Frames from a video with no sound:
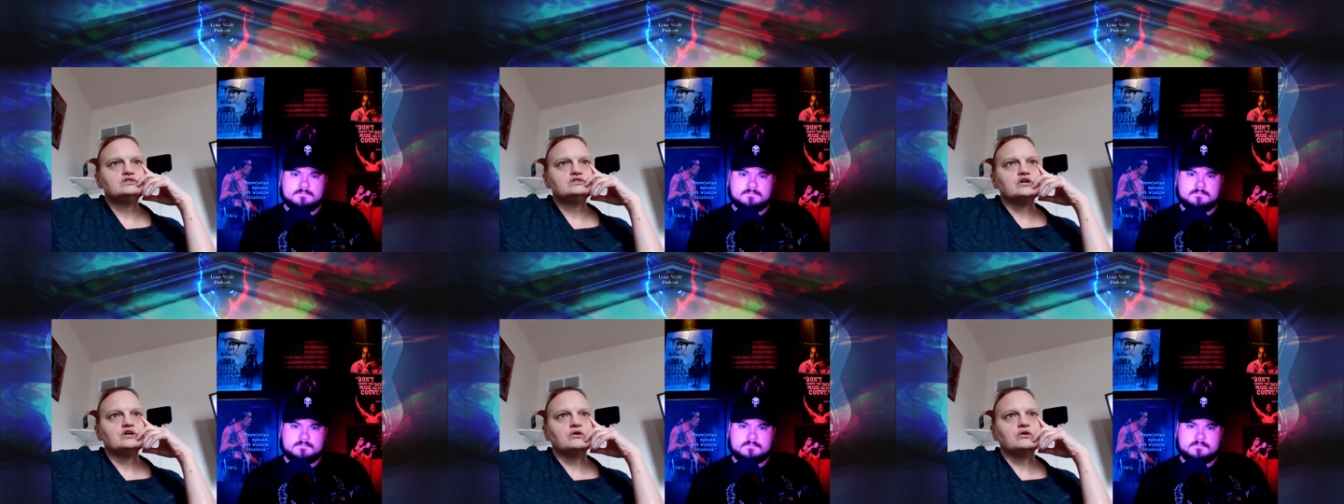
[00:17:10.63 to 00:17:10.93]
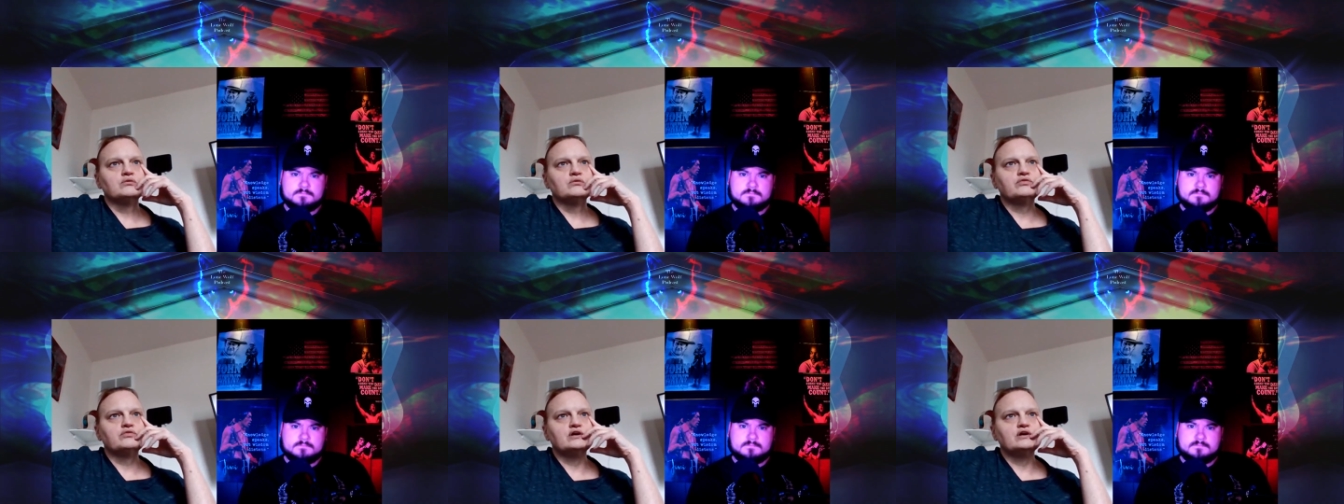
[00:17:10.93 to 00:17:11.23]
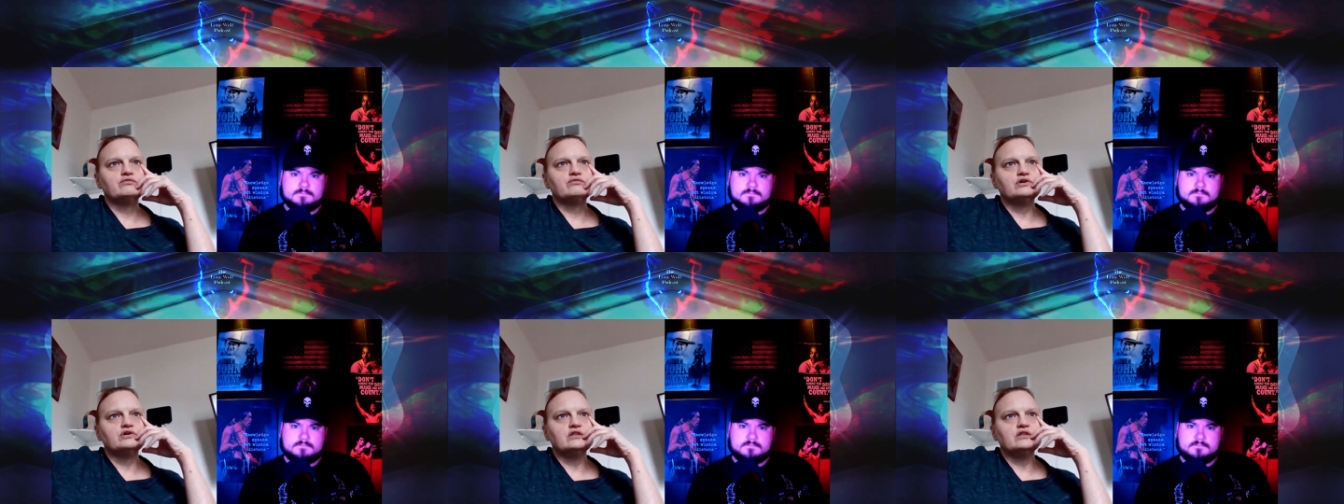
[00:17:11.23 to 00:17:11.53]
So
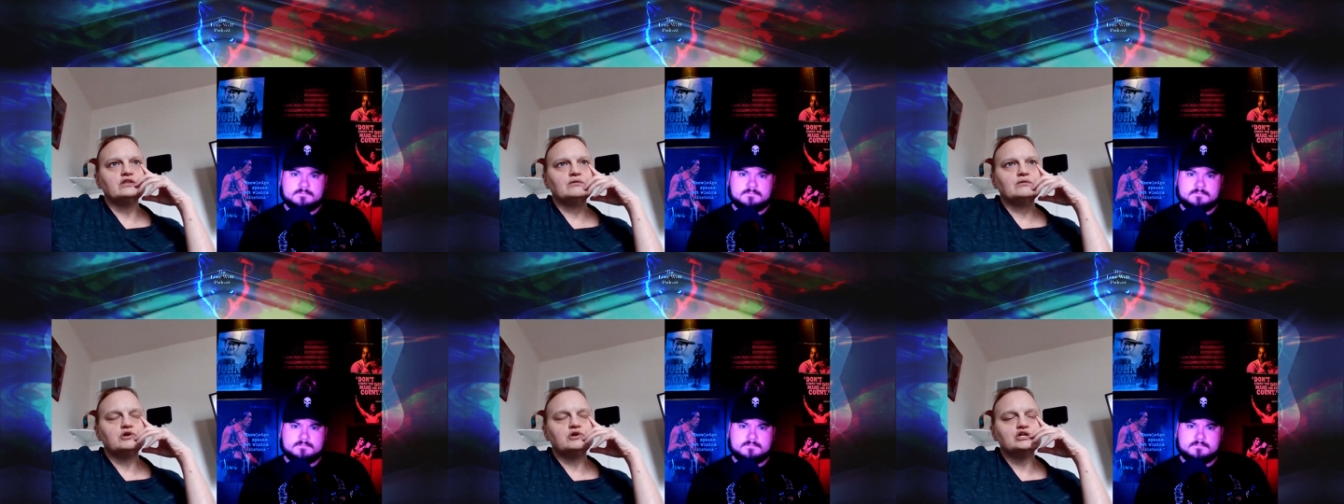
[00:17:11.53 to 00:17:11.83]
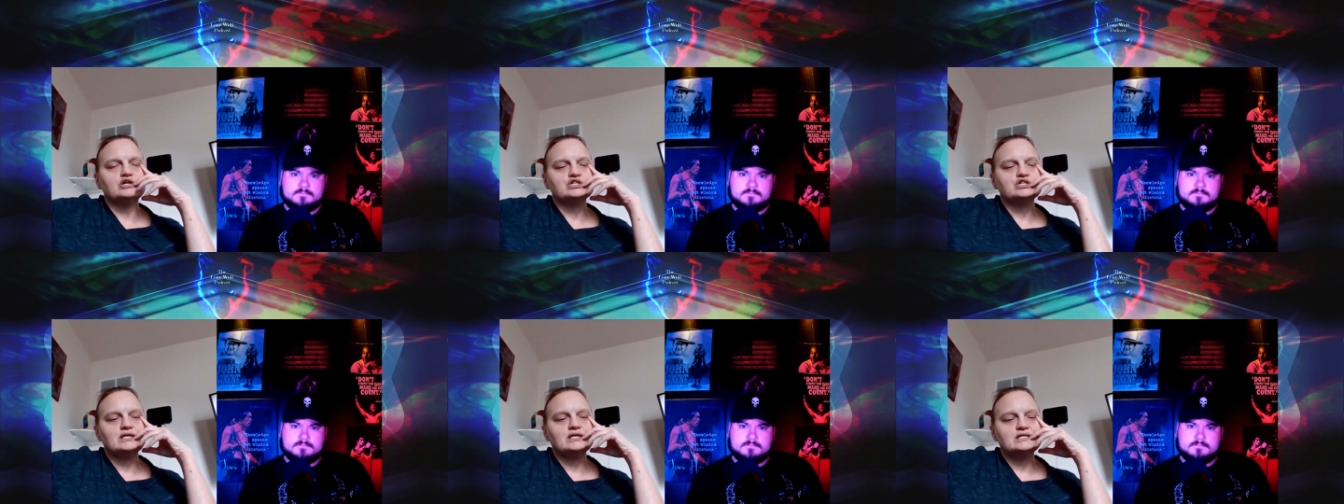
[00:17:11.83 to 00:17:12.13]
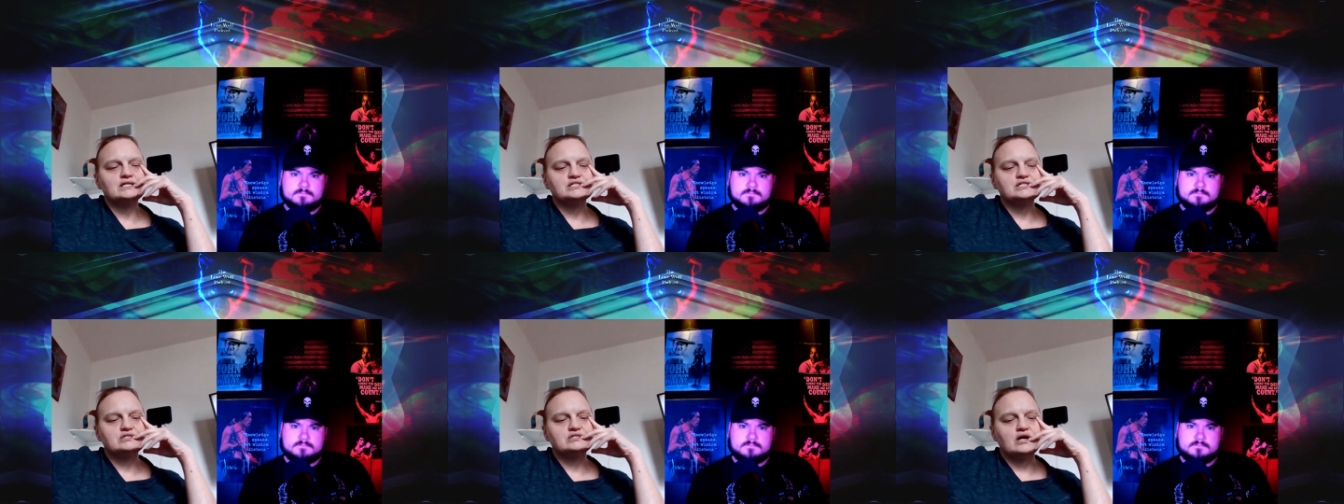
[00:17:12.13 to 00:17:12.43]
thankfully that
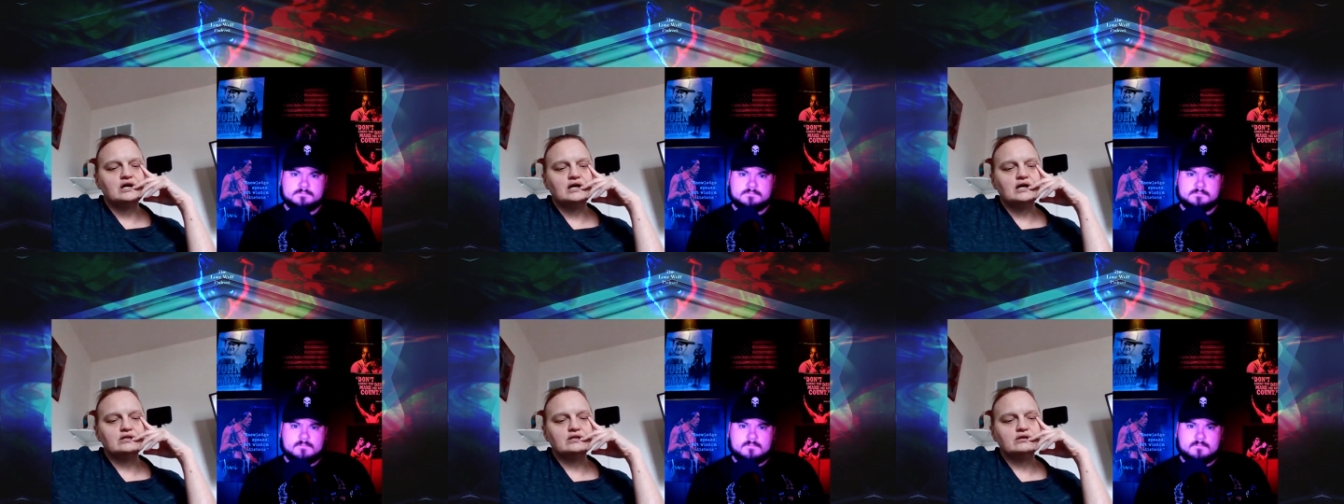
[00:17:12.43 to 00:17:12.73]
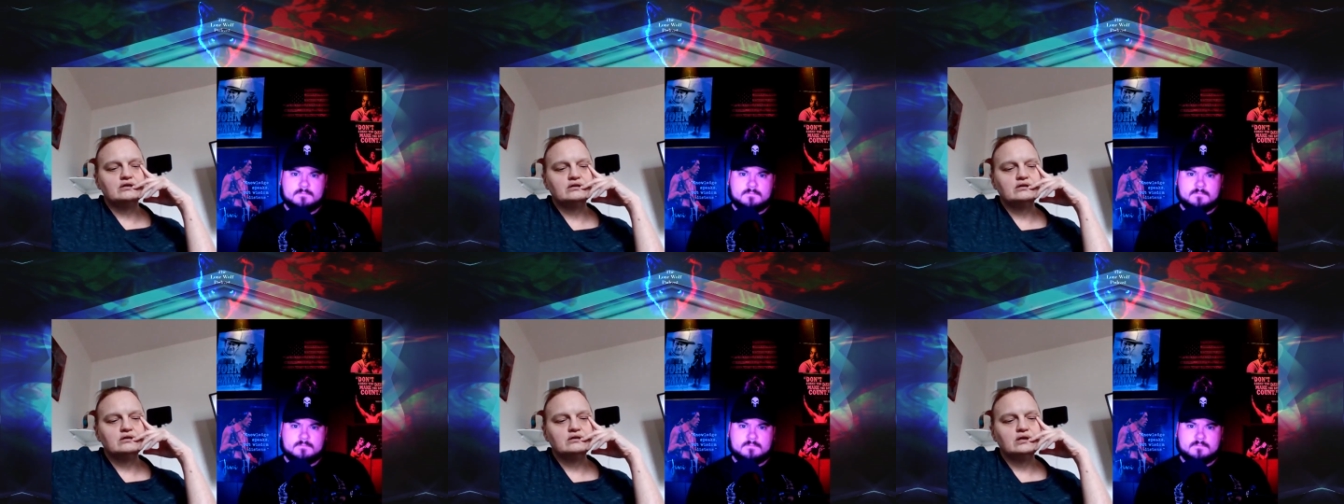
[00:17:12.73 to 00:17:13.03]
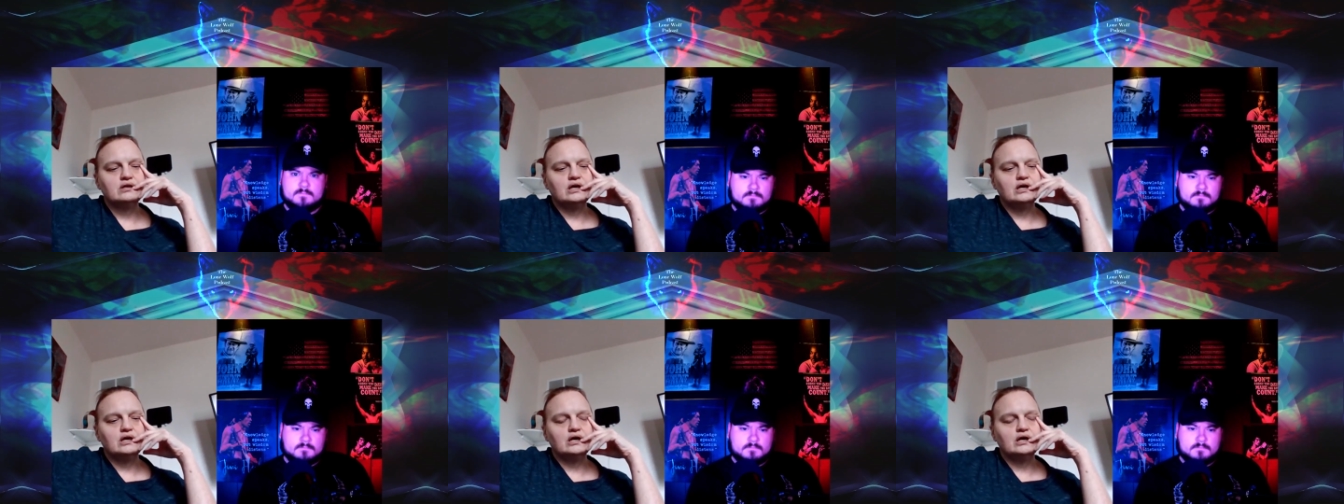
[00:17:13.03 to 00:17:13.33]
project hasn't died.
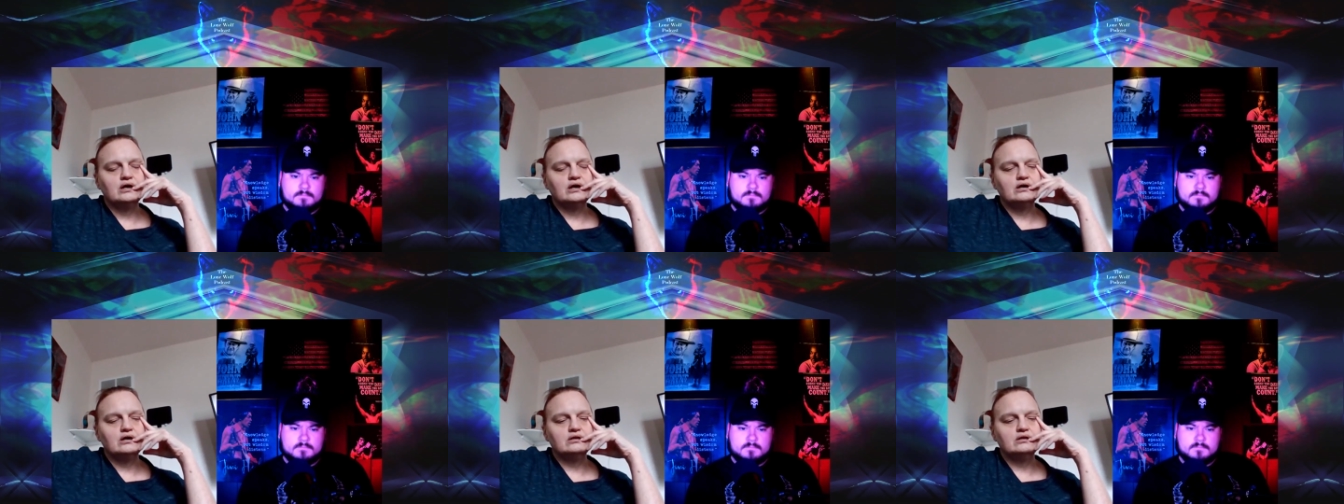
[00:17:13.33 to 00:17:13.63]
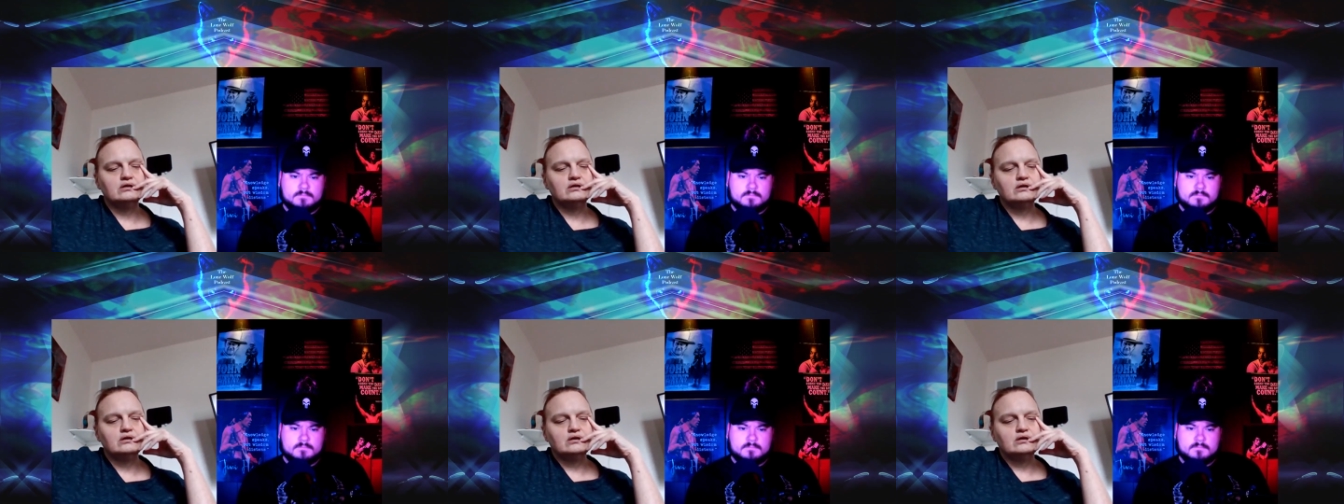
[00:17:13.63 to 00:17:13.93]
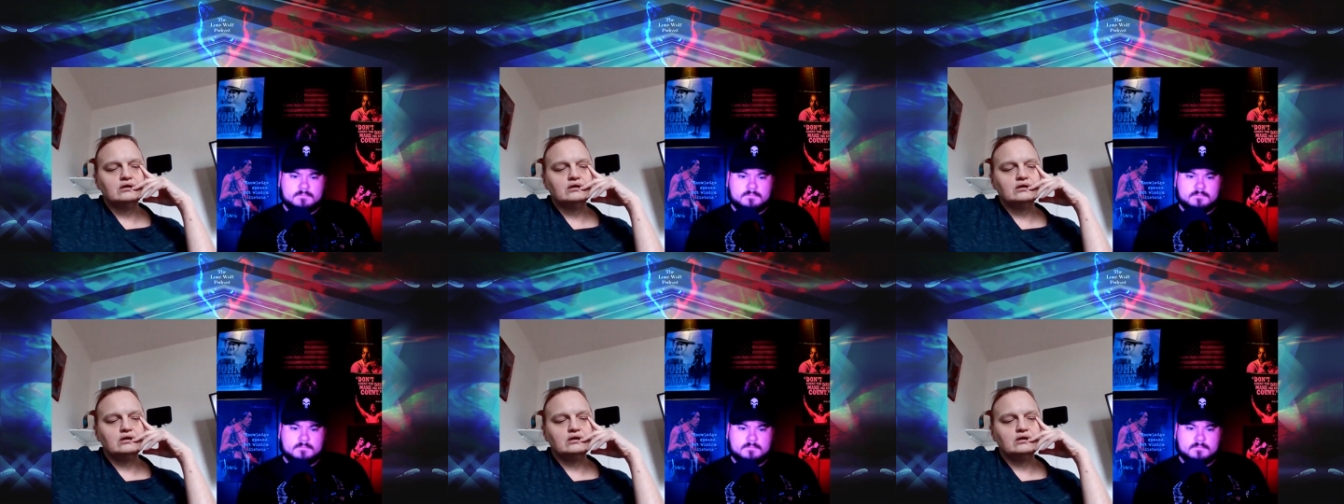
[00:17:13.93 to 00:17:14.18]
And